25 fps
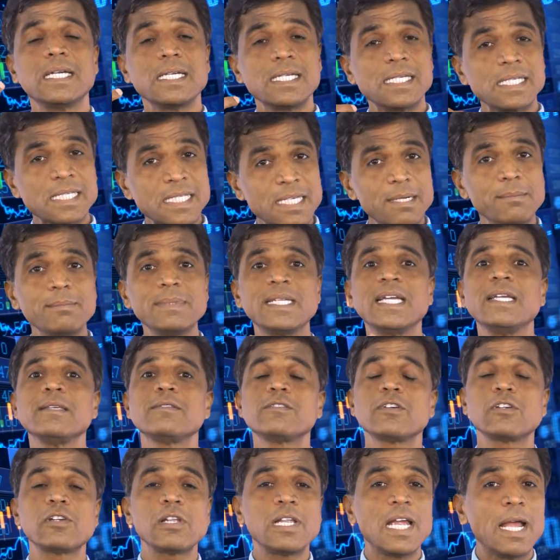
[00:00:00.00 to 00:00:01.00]

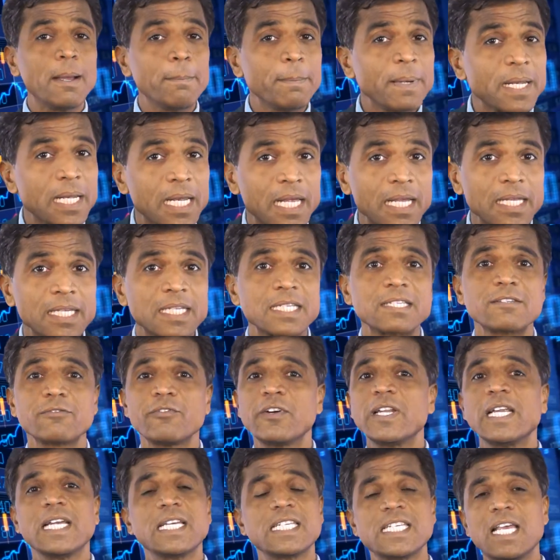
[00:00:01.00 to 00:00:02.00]
sometimes it will happen like this.
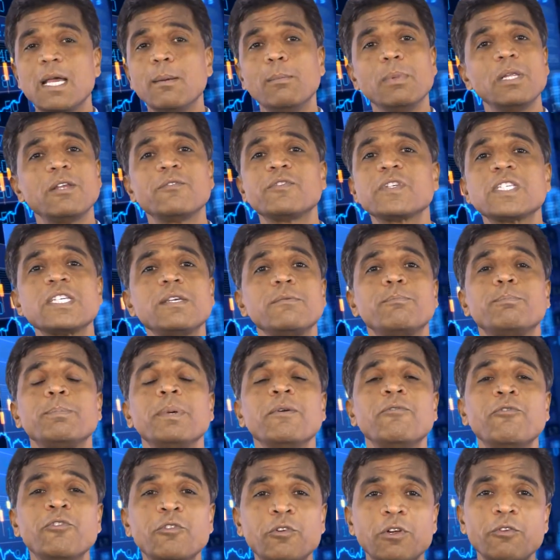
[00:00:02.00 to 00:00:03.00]
For example, if you see
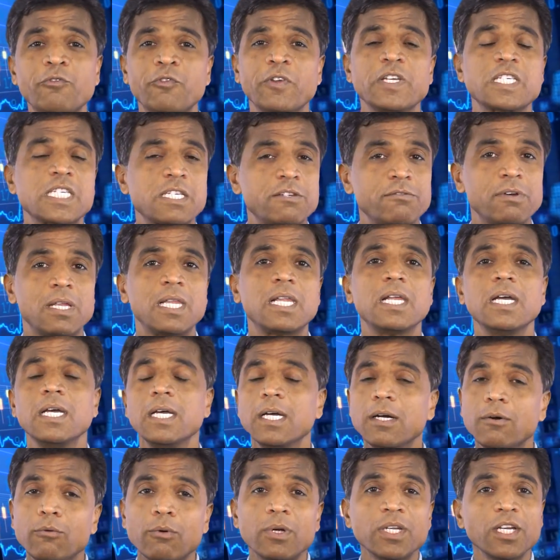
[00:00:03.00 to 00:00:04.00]
before festival,
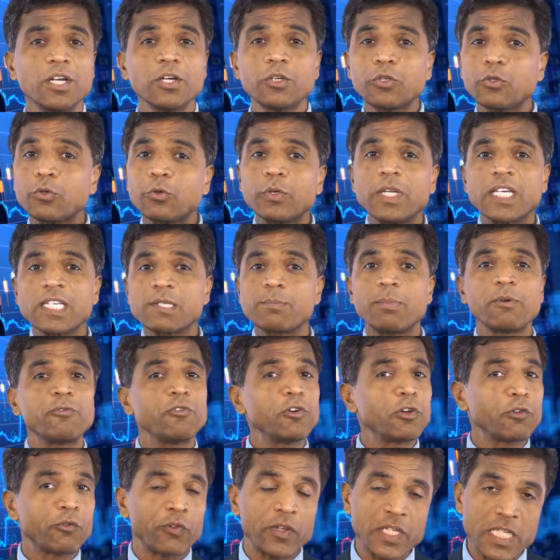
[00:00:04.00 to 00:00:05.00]
1 or 2 days
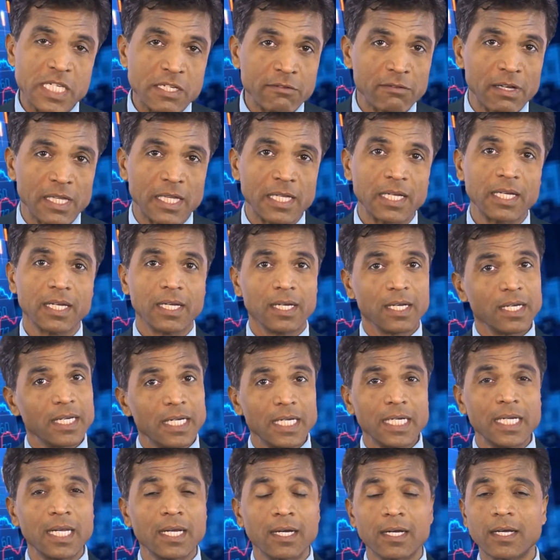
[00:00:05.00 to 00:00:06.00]
before festival in
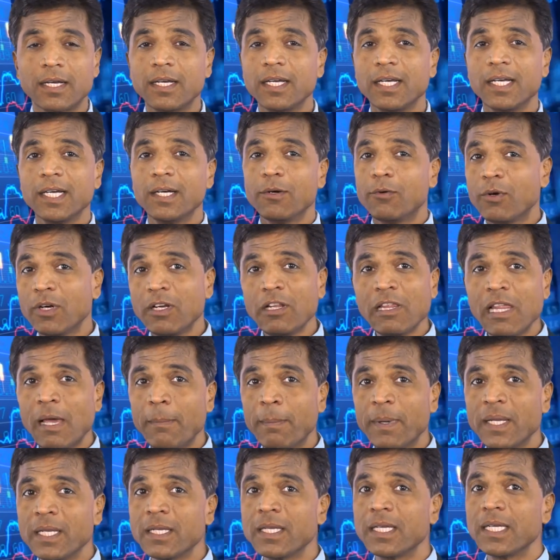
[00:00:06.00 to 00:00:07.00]
India, what will
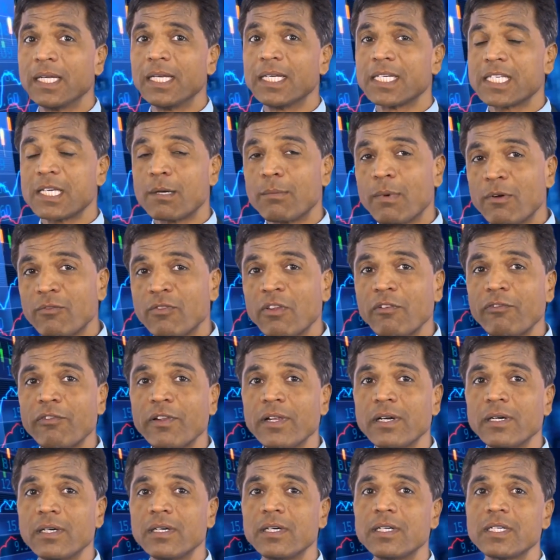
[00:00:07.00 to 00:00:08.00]
happen? Some of the
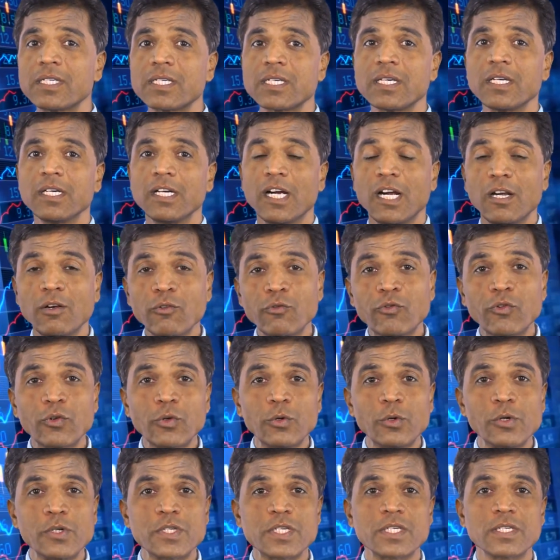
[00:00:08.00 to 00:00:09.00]
flowers and
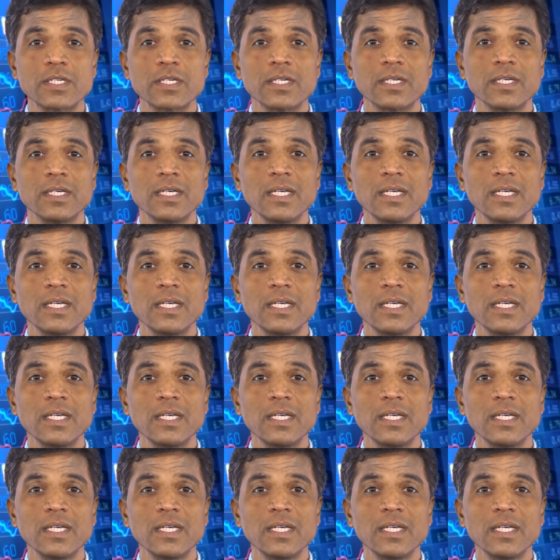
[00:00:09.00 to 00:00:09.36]
fruits,